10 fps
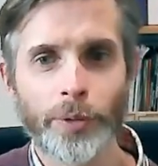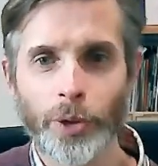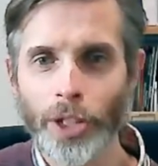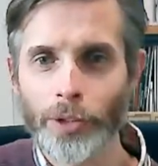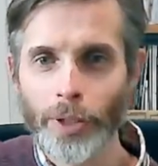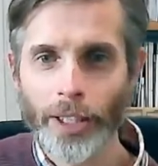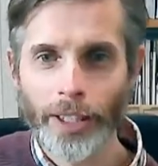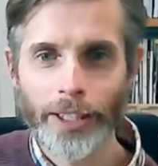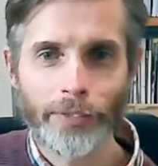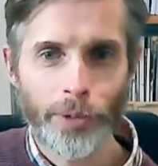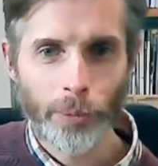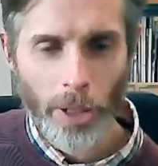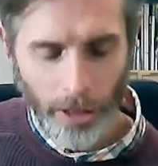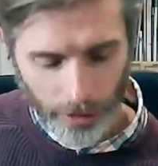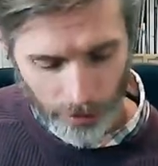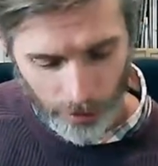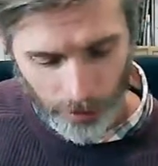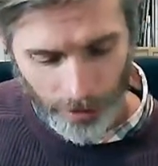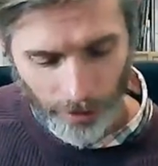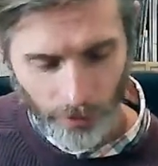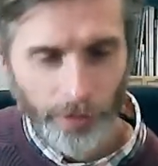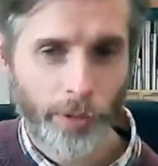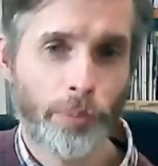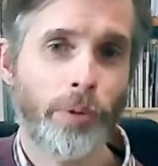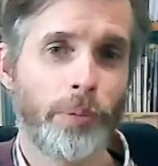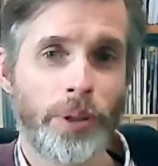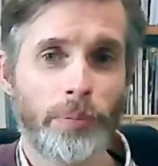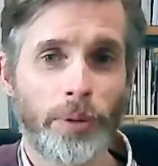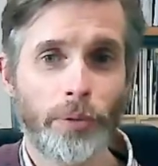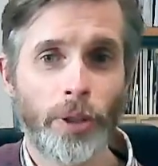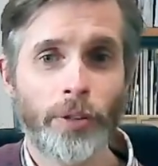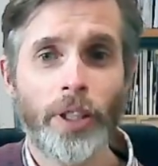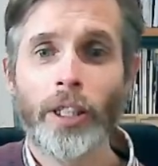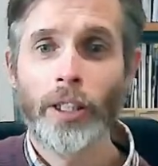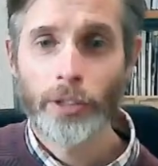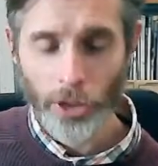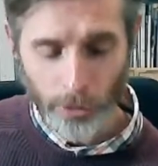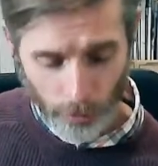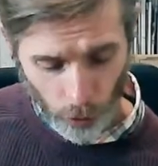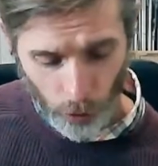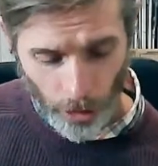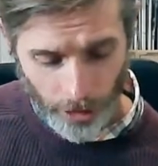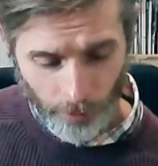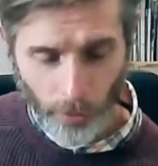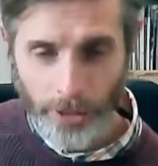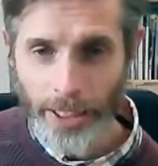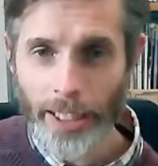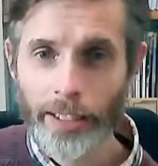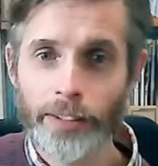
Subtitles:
So if you were going to use any other finger, it would probably be the middle one. So try and avoid that.